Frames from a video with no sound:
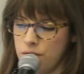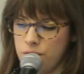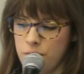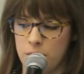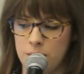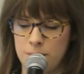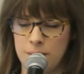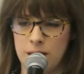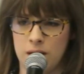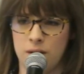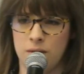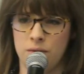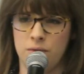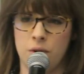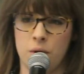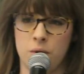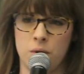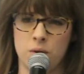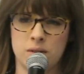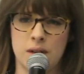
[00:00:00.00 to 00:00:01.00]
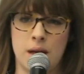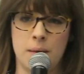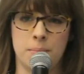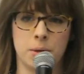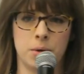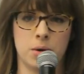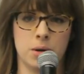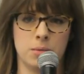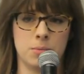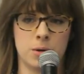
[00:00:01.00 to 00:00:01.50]
40 million photos
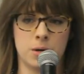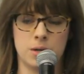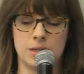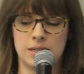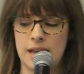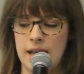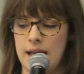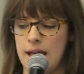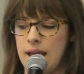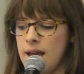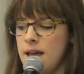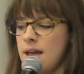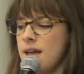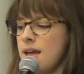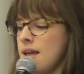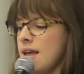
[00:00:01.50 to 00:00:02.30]
uploaded per day,